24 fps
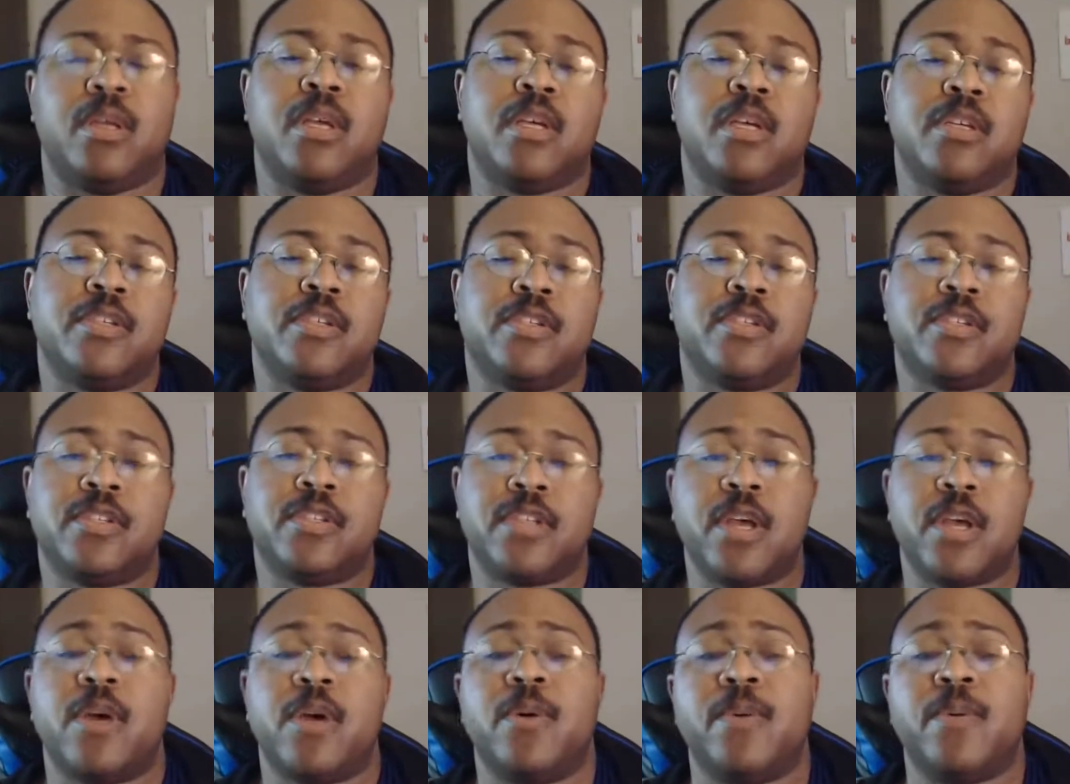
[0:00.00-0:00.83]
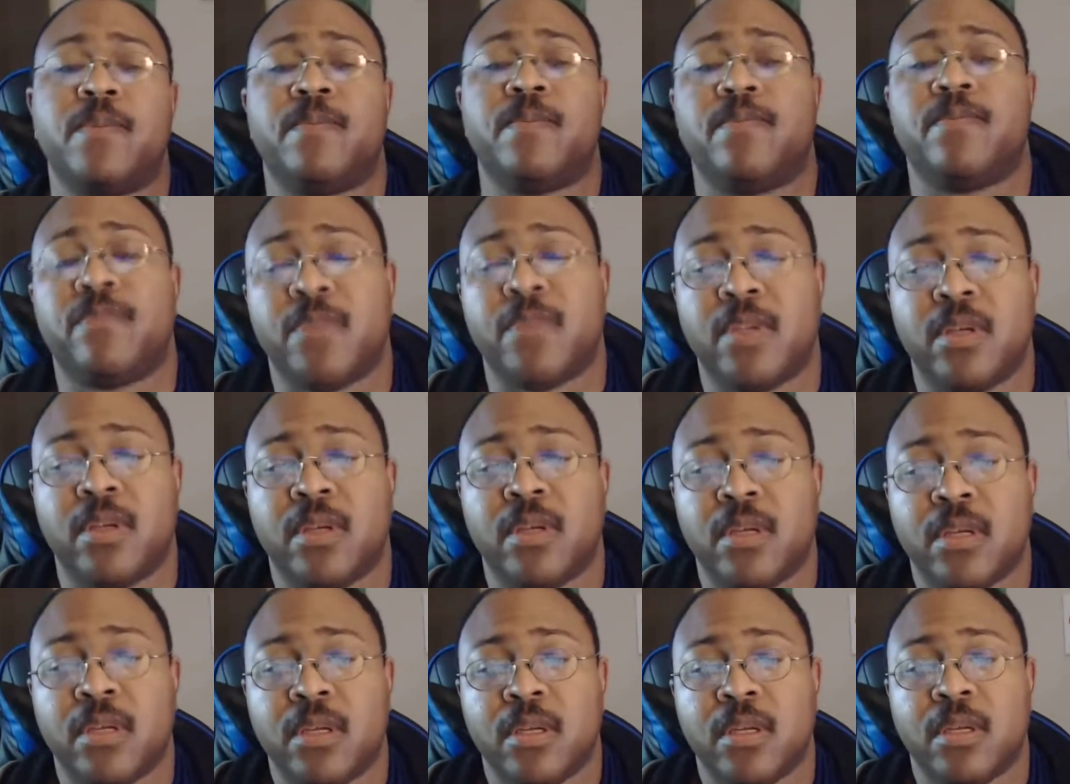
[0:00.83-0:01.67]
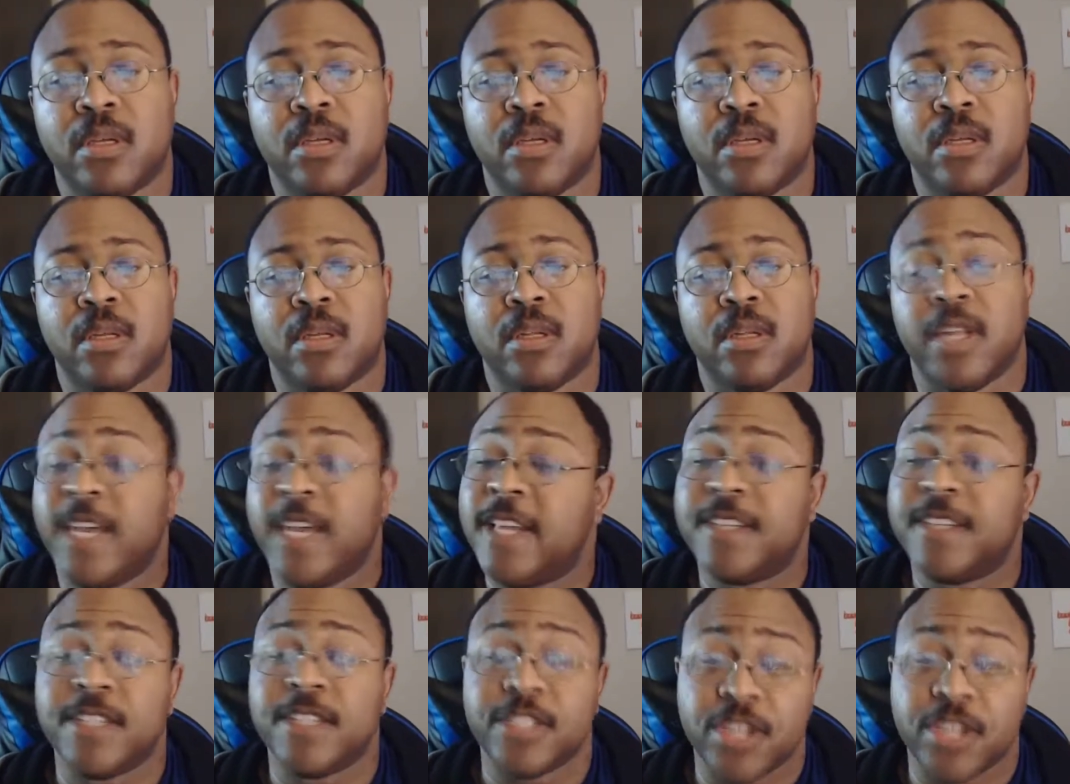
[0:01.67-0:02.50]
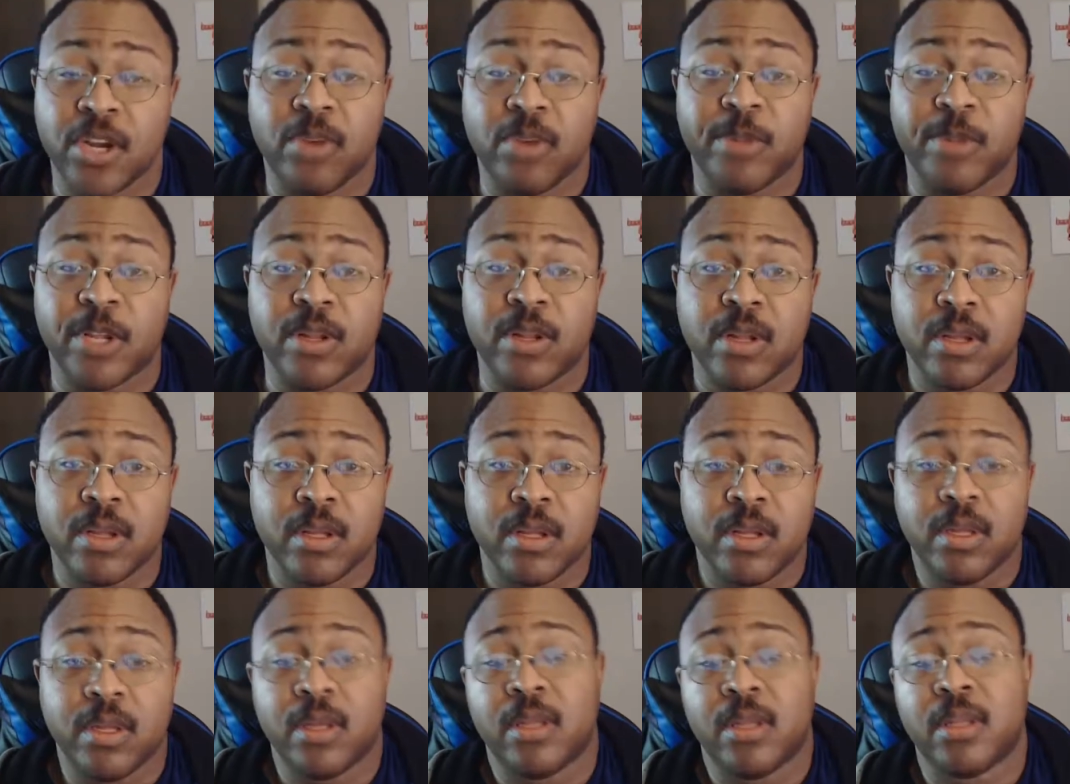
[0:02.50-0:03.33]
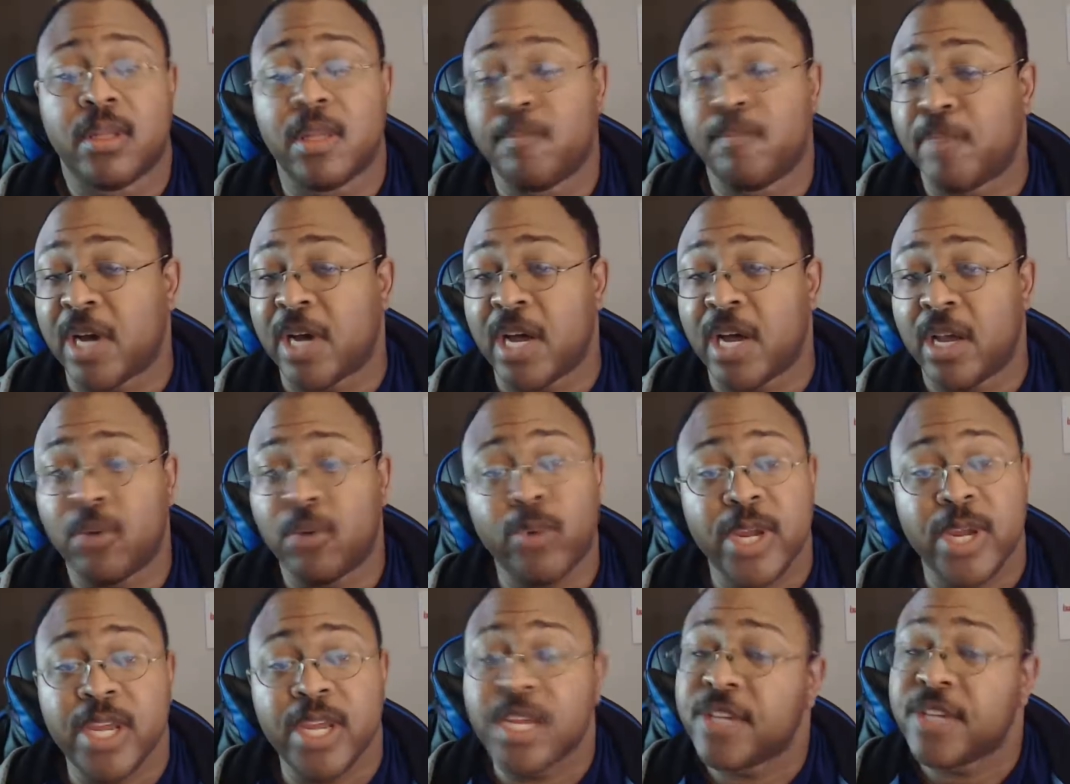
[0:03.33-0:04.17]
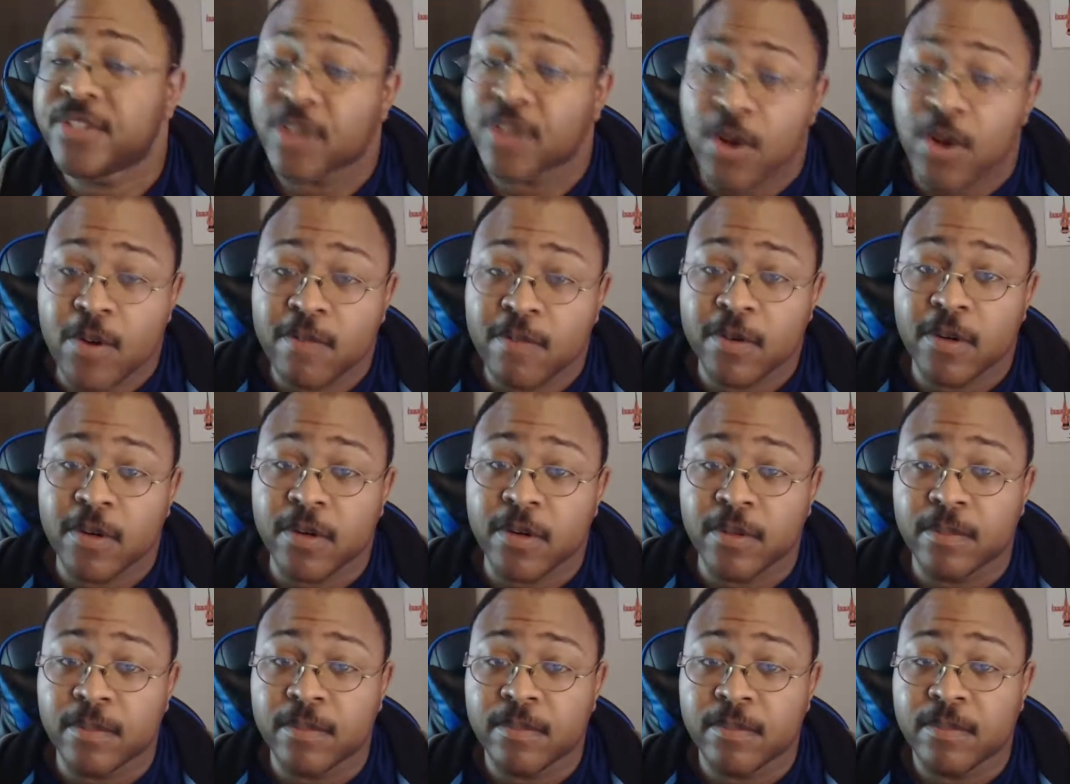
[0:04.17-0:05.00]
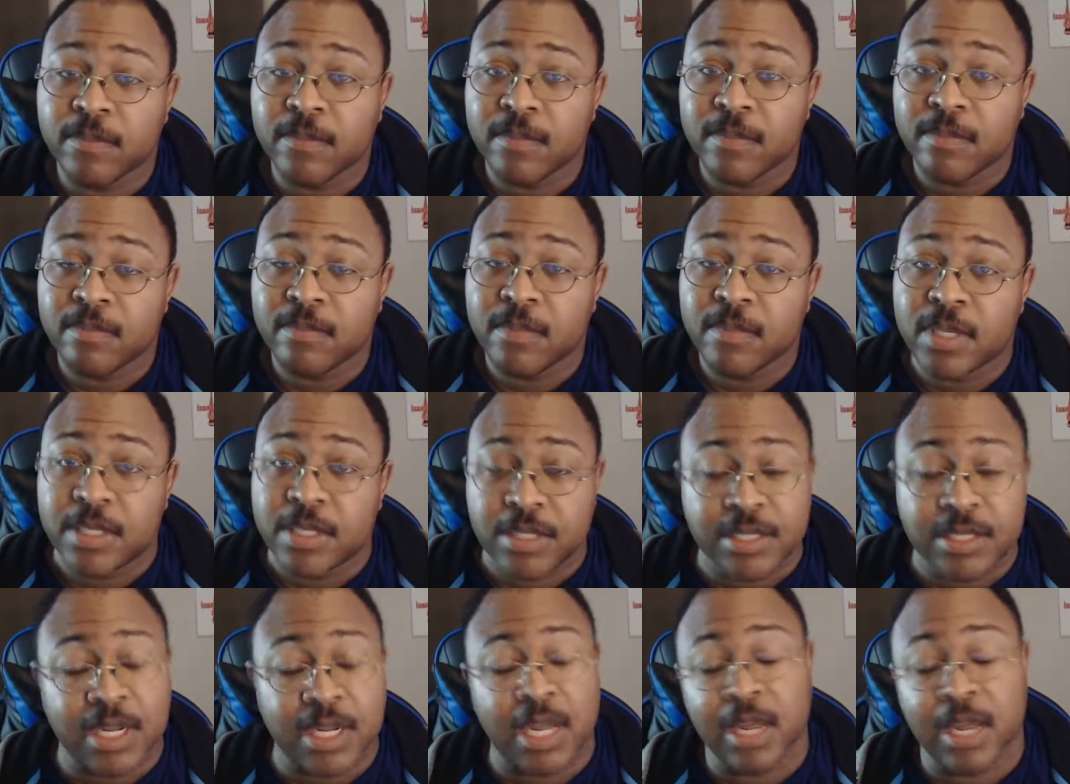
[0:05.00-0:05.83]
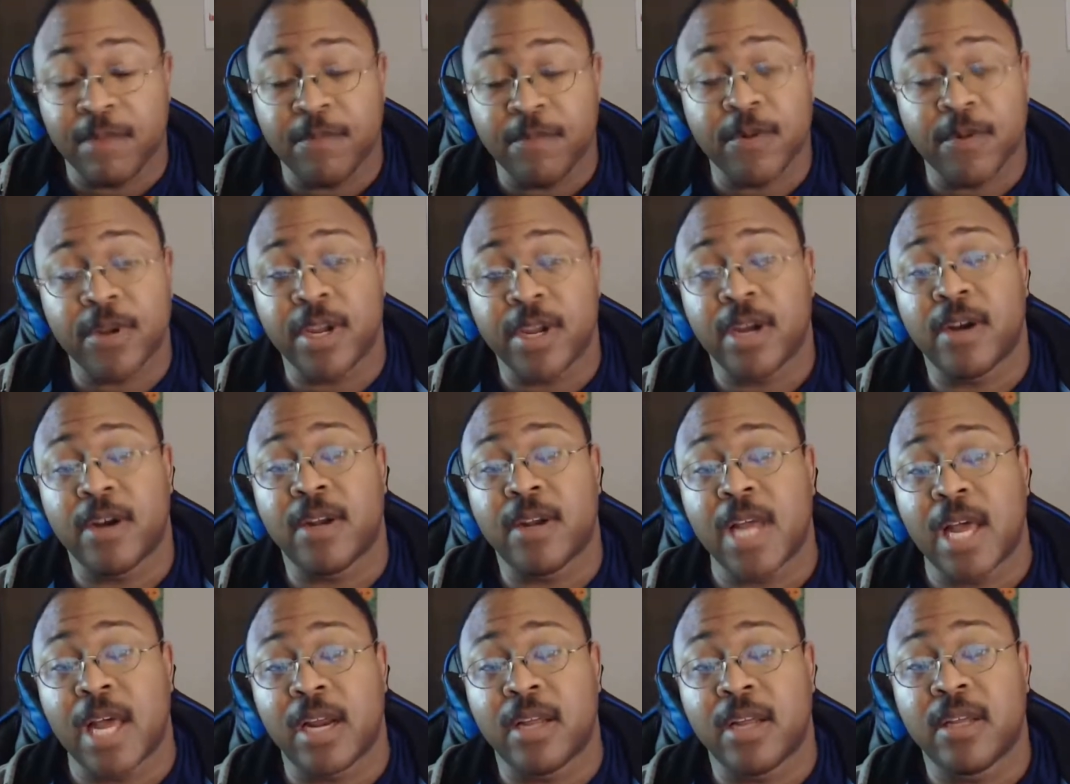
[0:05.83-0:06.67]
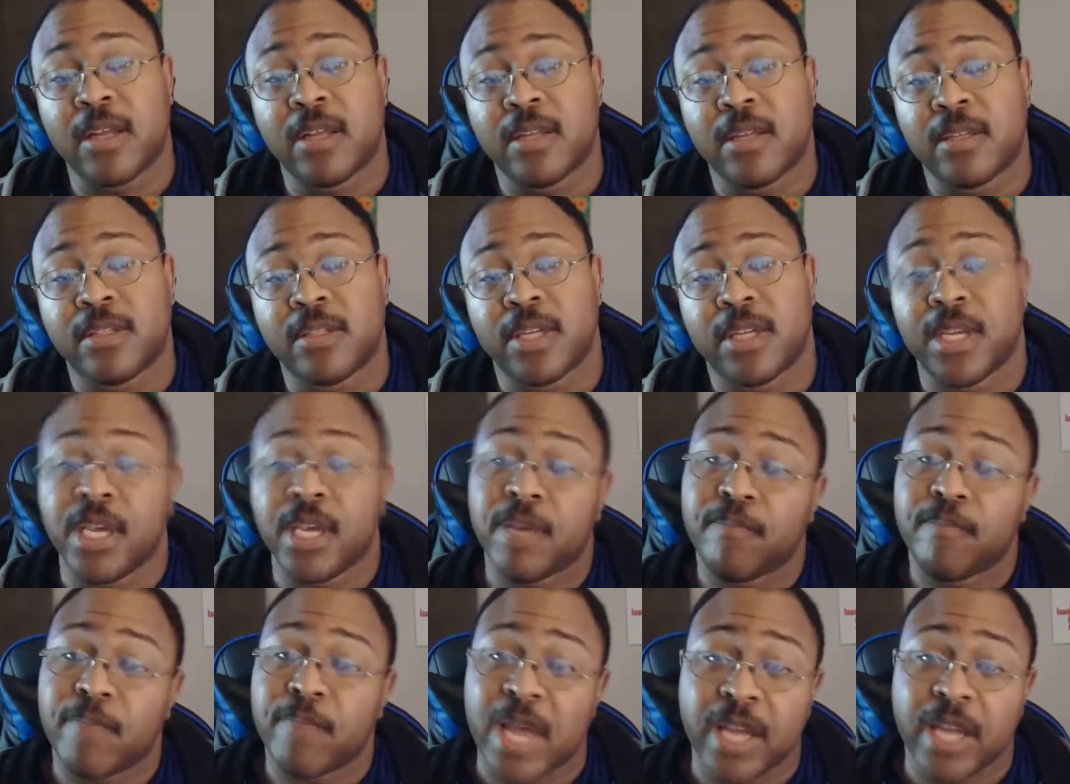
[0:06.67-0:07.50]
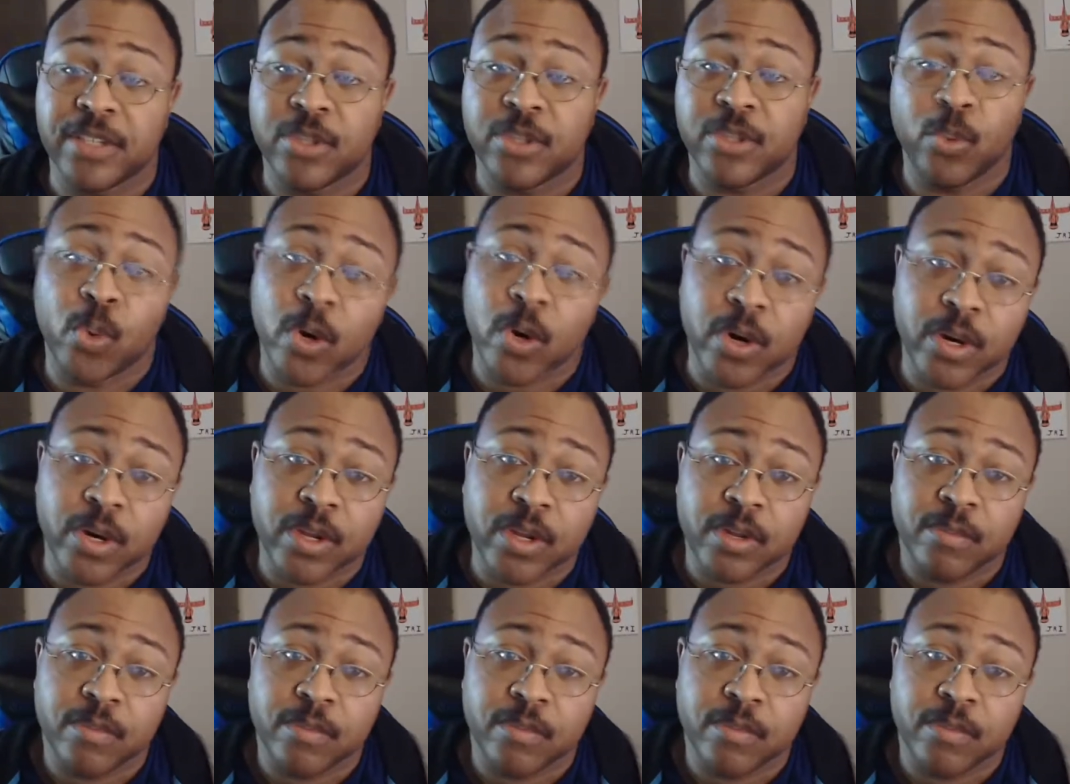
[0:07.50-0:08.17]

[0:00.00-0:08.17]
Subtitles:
So, ladies and gentlemen, the bye week is over. It's time for Carolina to get back to work.